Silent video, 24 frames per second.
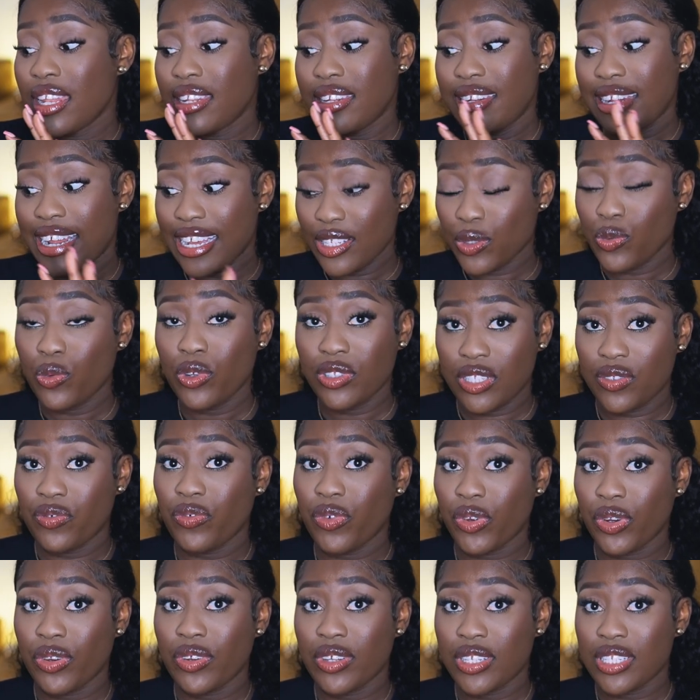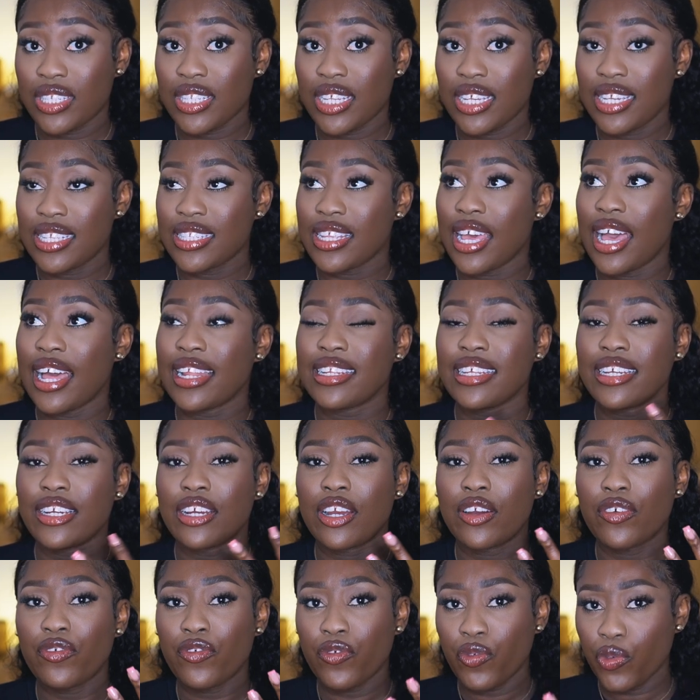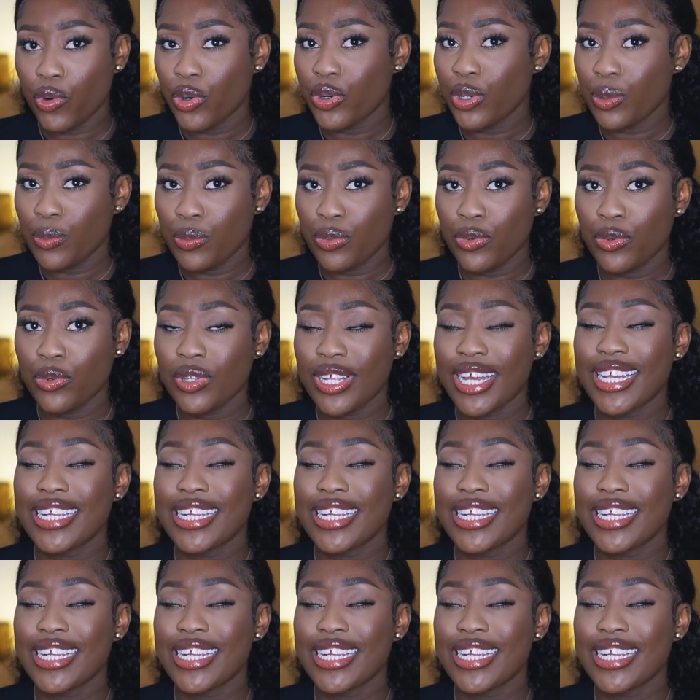That's what this fragrance is, and they are affordable.